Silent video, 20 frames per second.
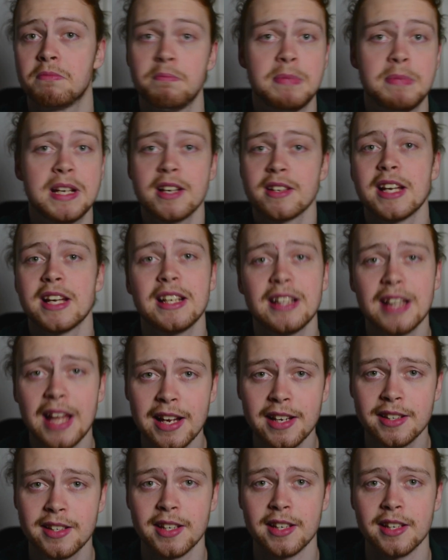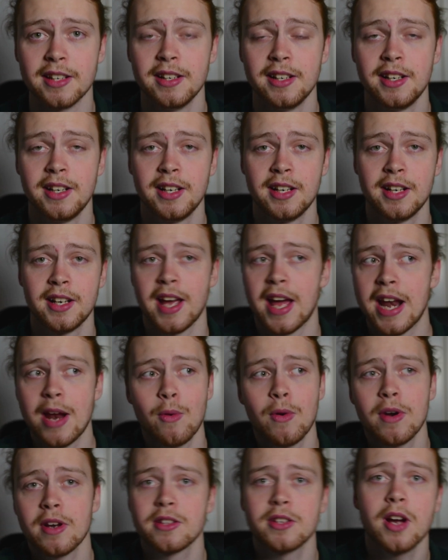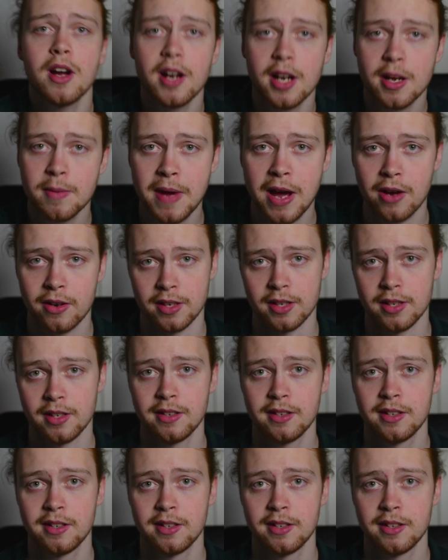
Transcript: because I liked it, and I want to talk about it,